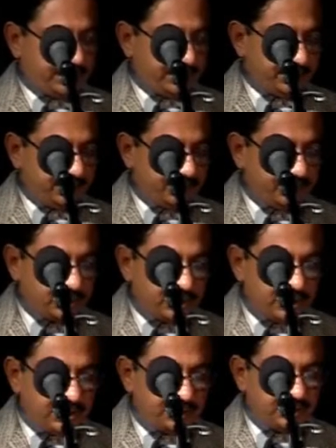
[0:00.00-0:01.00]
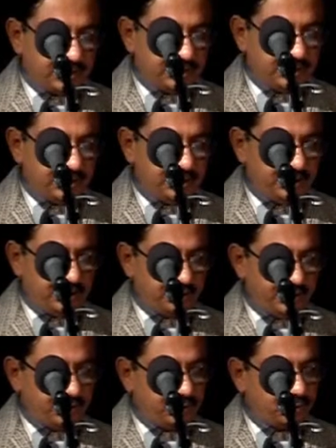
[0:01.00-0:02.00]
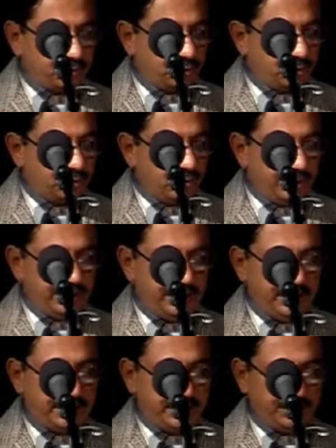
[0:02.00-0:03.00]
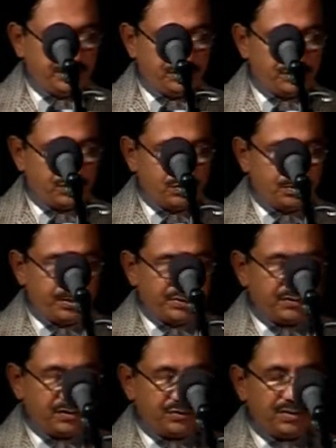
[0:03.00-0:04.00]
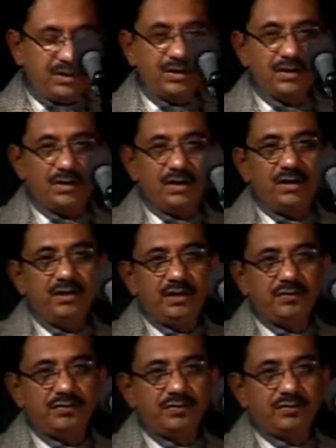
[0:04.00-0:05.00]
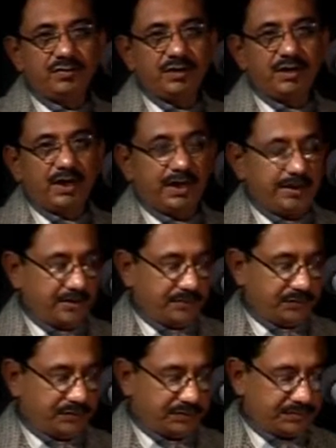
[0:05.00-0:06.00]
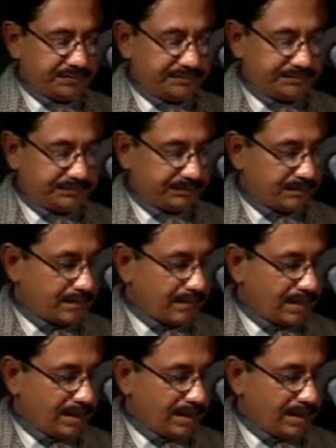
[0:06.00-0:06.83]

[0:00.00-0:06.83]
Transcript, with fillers: My grandfather, Prabhudas Gandhi, remained thoroughly detached from possessing unnecessary items,